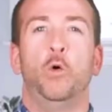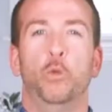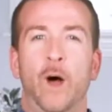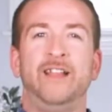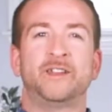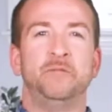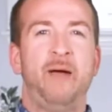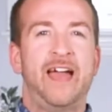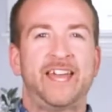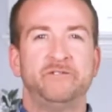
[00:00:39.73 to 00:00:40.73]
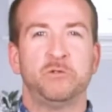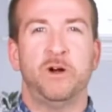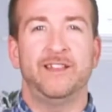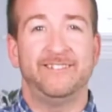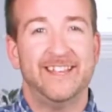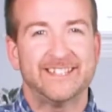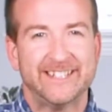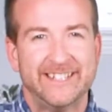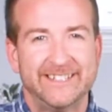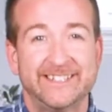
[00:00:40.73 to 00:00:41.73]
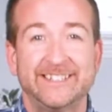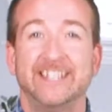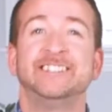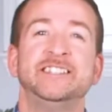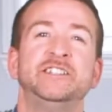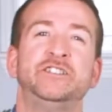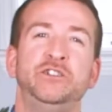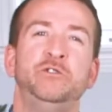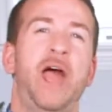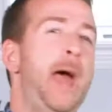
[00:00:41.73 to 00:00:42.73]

Welcome back, everyone. This is Season 2,